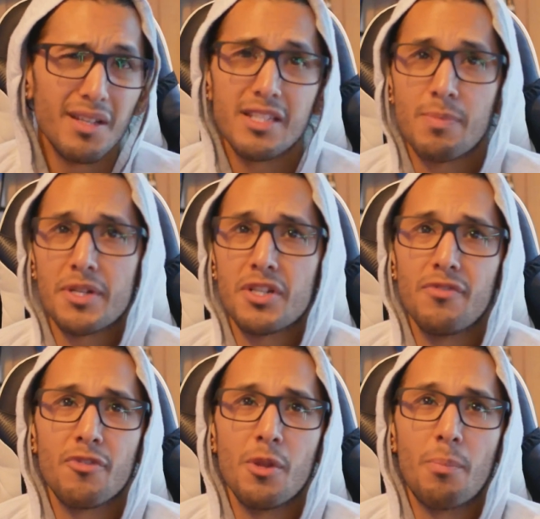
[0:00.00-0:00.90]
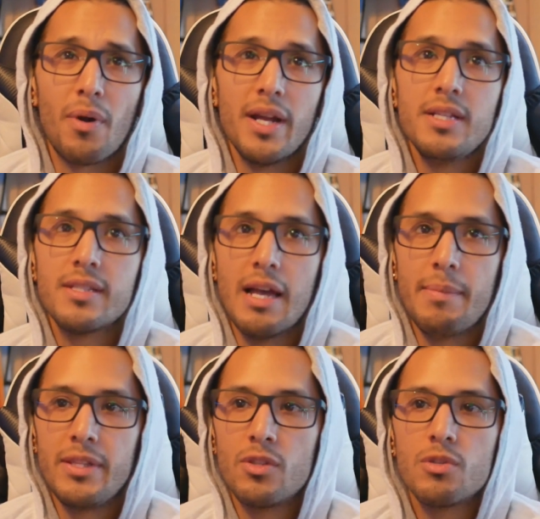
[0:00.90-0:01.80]
especially for the price. I
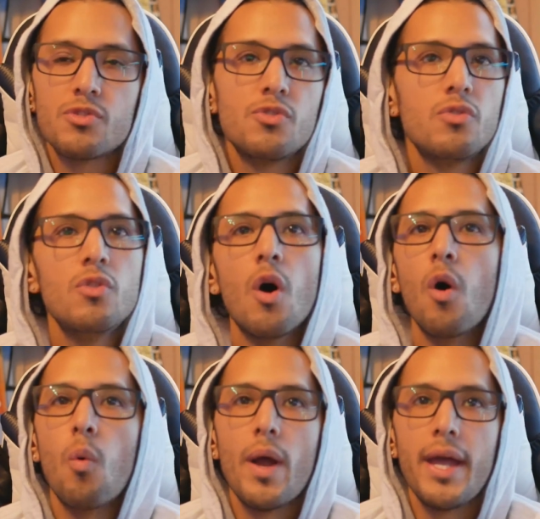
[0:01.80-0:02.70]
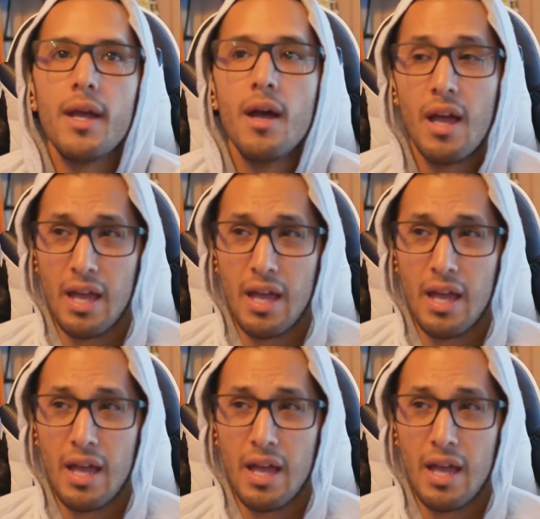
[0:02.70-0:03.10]
mean, there's no way